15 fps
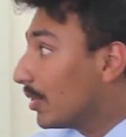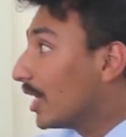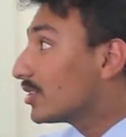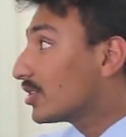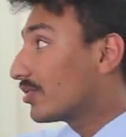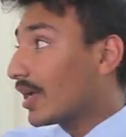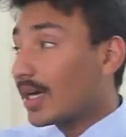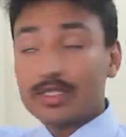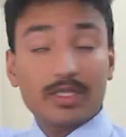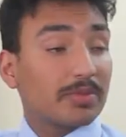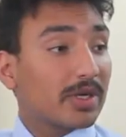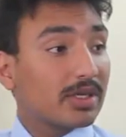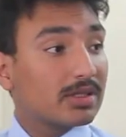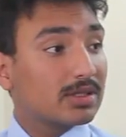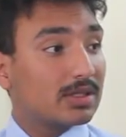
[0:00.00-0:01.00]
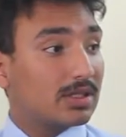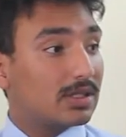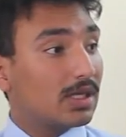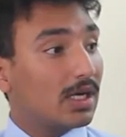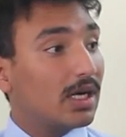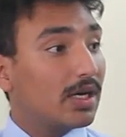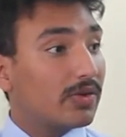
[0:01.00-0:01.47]
A major fraction, because
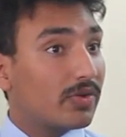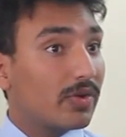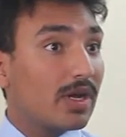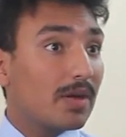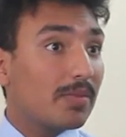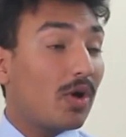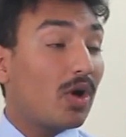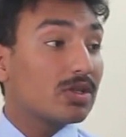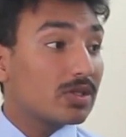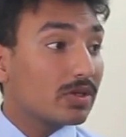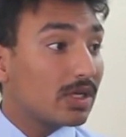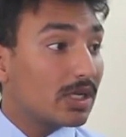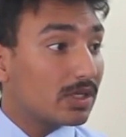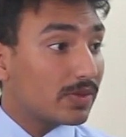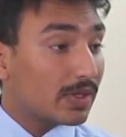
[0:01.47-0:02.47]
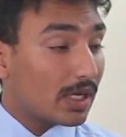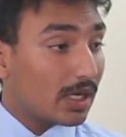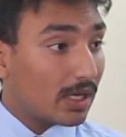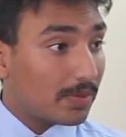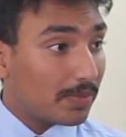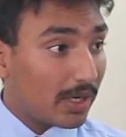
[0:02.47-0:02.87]
3M also deals with another